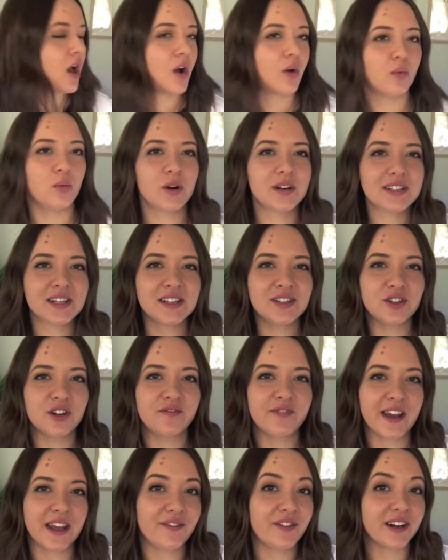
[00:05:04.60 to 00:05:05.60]
What is
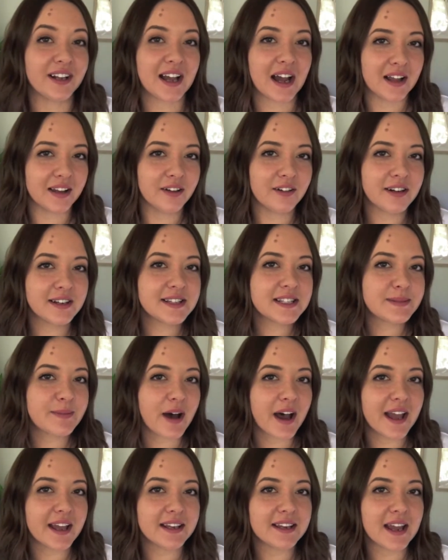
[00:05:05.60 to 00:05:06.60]
your favourite colour
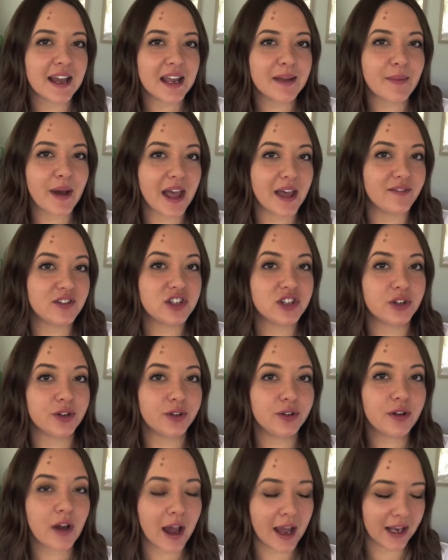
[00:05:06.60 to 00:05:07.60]
inspired name? I have
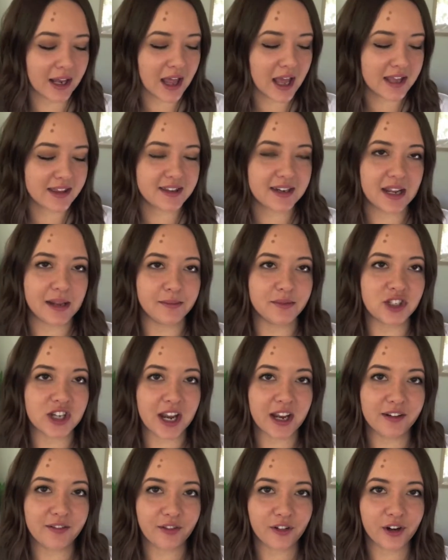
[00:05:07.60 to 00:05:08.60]
two. I like the name
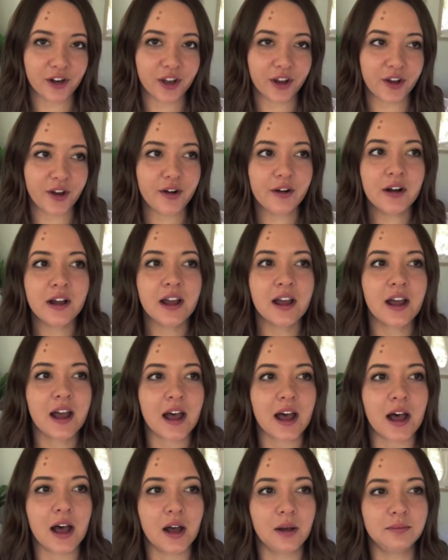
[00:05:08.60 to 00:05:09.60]
Jade for a girl.
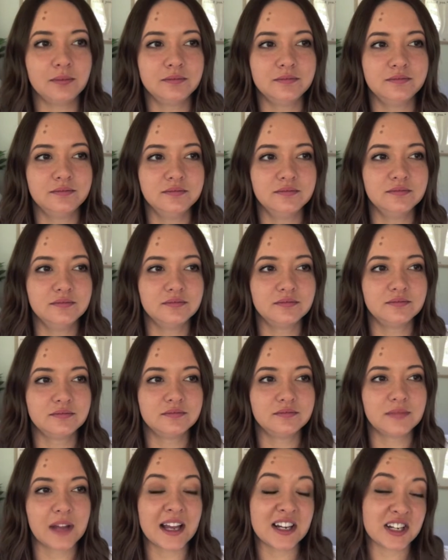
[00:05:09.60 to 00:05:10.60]
Um,
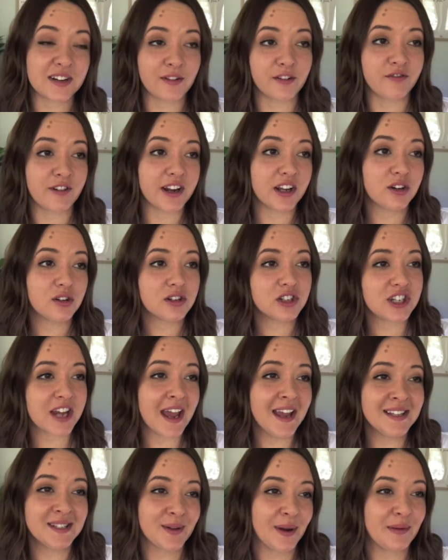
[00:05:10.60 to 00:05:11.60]
I actually have a friend called
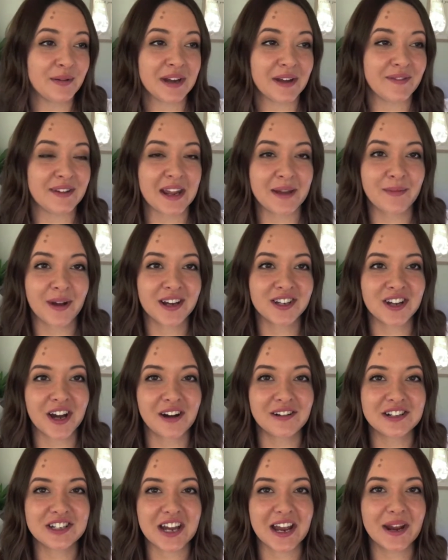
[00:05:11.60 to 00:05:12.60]
Jade, so I would never name my
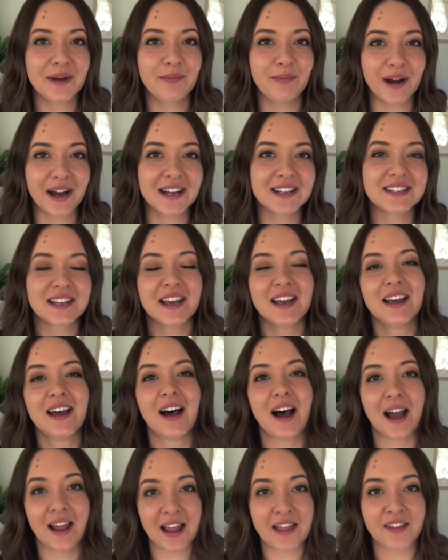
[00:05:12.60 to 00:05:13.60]
child Jade, but
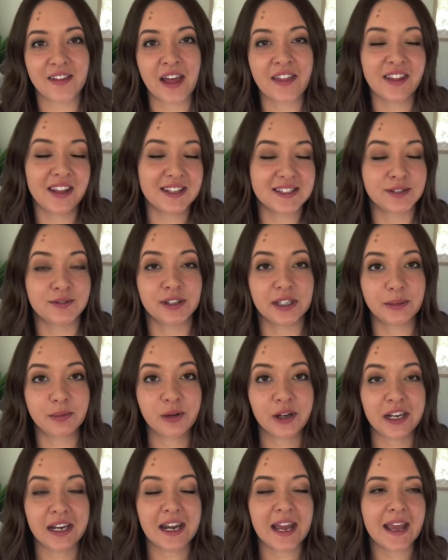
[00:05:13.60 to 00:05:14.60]
I, like, I think it's a really
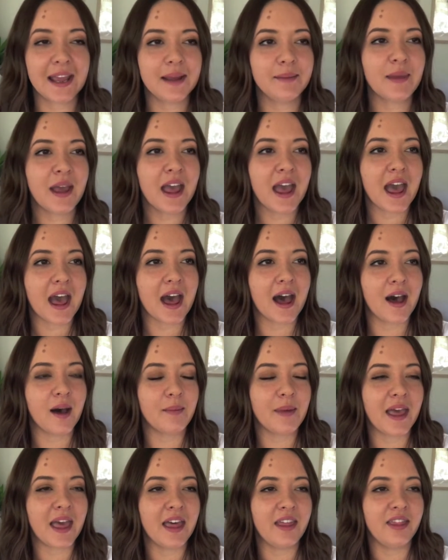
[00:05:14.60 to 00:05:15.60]
pretty name.
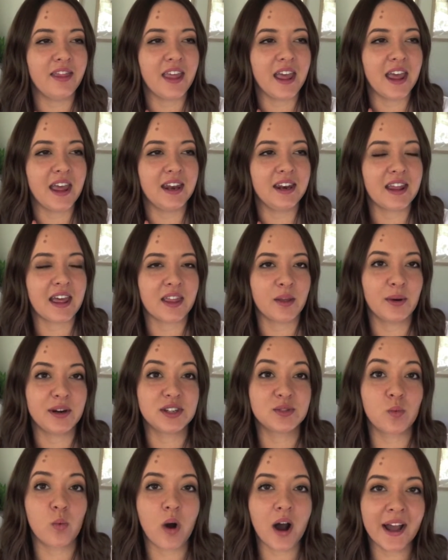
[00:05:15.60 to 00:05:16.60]
Um, and then the other
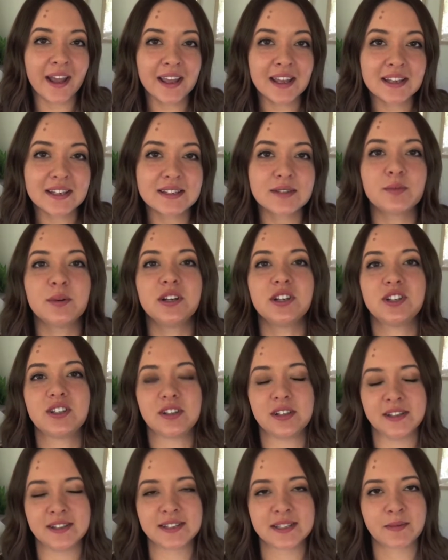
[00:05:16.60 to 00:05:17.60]
one is Wyatt,
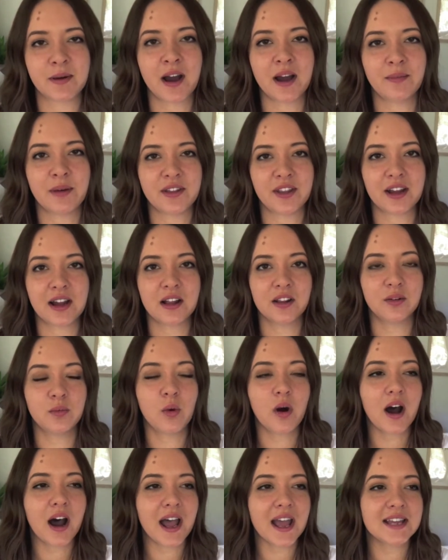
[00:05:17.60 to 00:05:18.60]
which is inspired by the colour
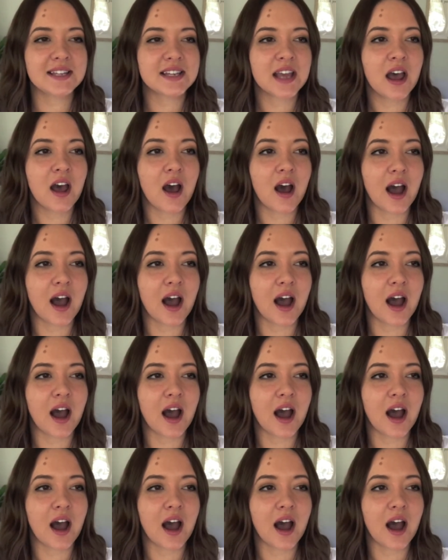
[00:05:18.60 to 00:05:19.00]
white.